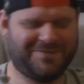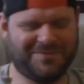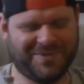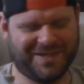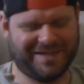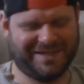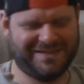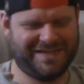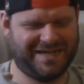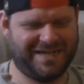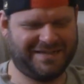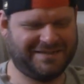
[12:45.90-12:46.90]
But
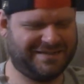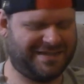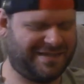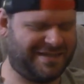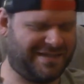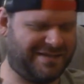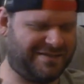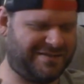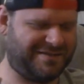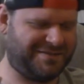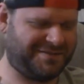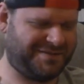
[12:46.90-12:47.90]
yeah, uh, I don't
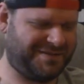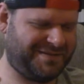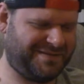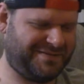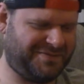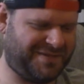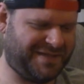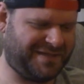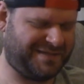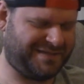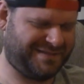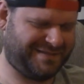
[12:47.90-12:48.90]
know.
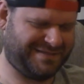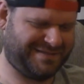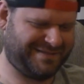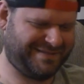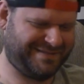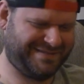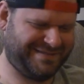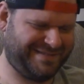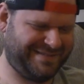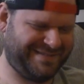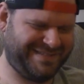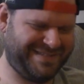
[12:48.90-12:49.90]
Fucking
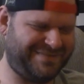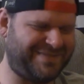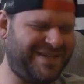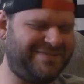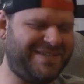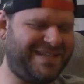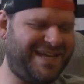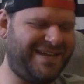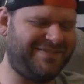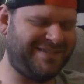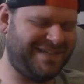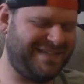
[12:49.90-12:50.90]
just made me
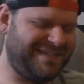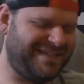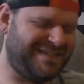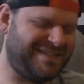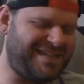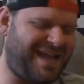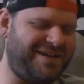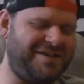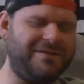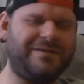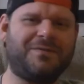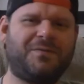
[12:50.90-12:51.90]
laugh because I
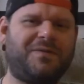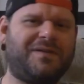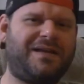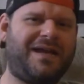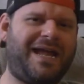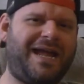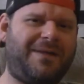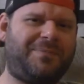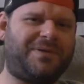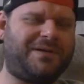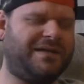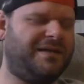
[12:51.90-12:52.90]
knew this was gonna
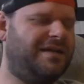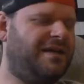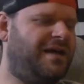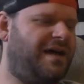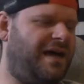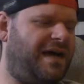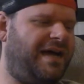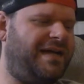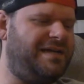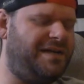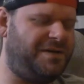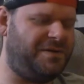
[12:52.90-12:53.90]
happen. I
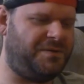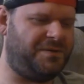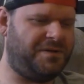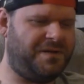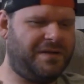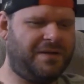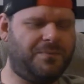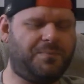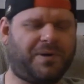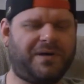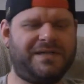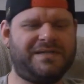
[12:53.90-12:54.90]
knew
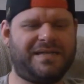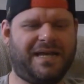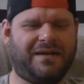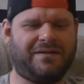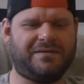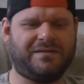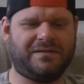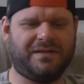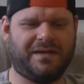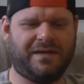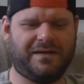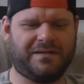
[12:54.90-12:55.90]
Bernie Sanders is
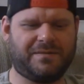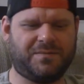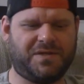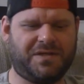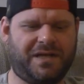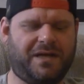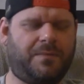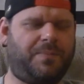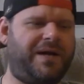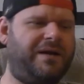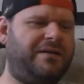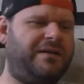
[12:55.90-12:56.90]
gonna get some shit.
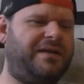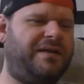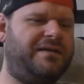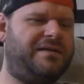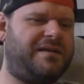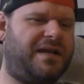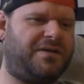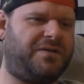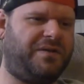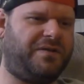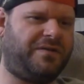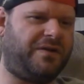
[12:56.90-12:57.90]
Apparently, he's
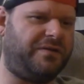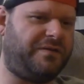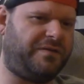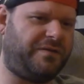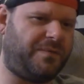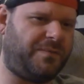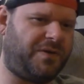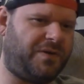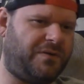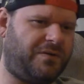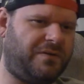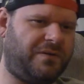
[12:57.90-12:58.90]
sexually assaulted some
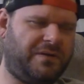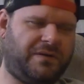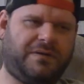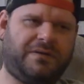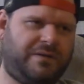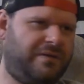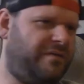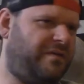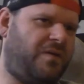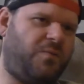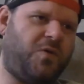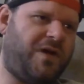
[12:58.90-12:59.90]
girl in
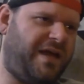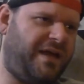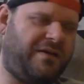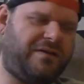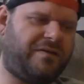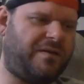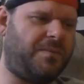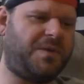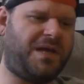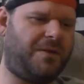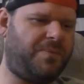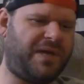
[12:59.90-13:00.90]
some way on some
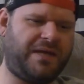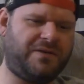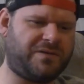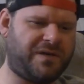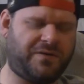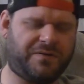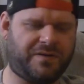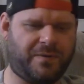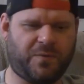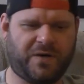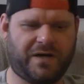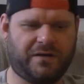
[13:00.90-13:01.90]
campaign trail
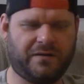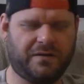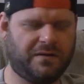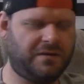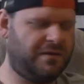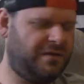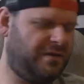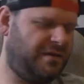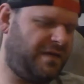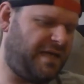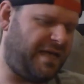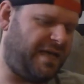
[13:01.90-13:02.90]
somewhere.
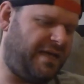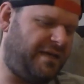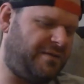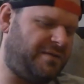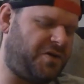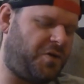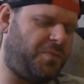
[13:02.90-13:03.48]
And Joe